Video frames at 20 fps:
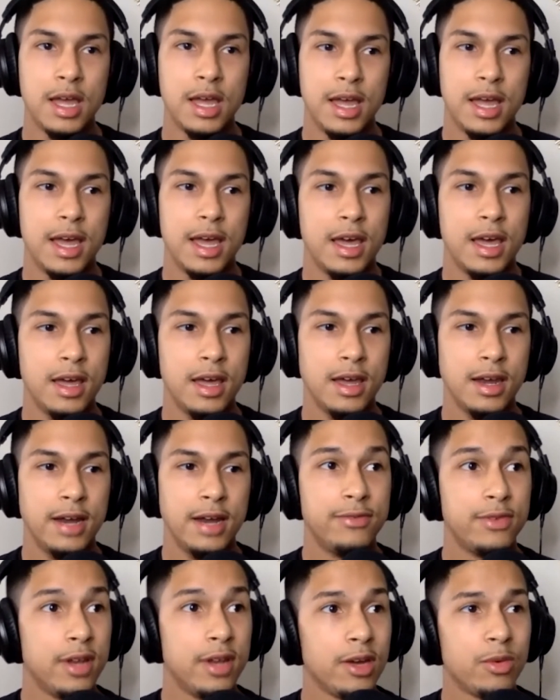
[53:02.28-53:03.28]
And I
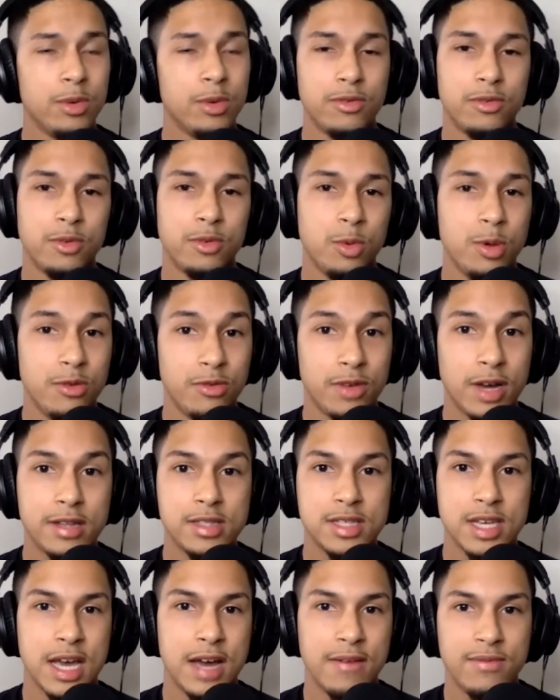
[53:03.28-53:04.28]
feel like we've
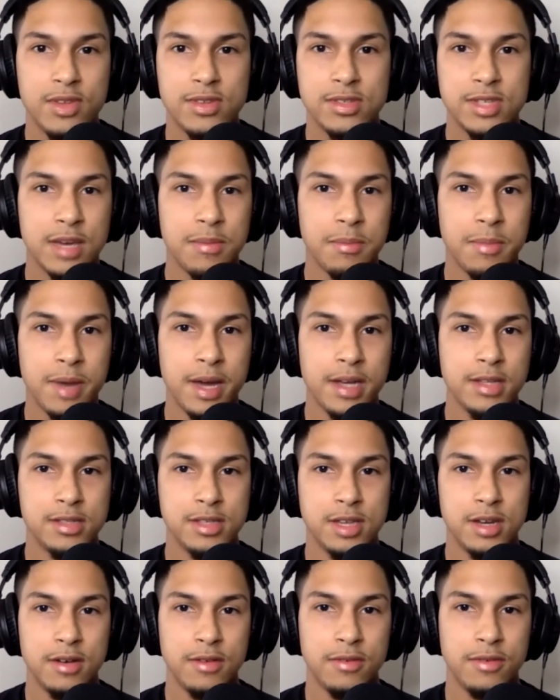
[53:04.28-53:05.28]
got to have the same
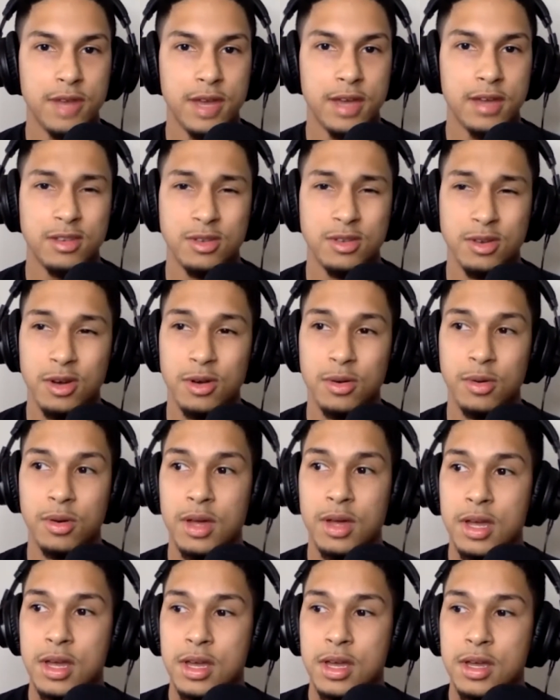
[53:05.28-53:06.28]
mindset of like
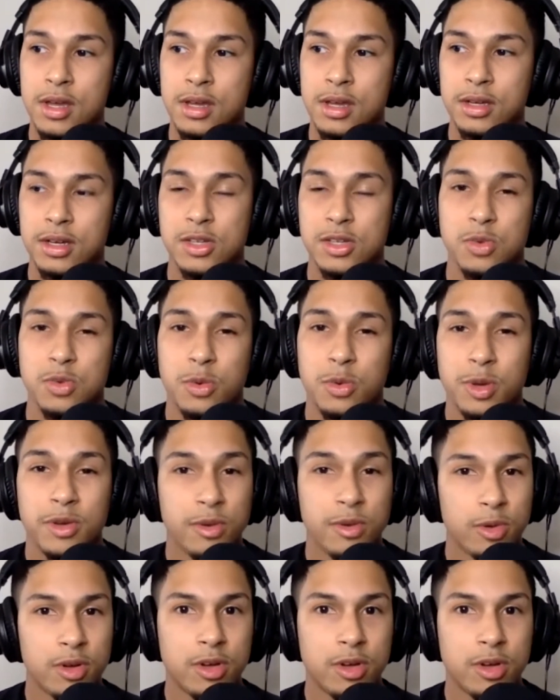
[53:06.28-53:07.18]
because when we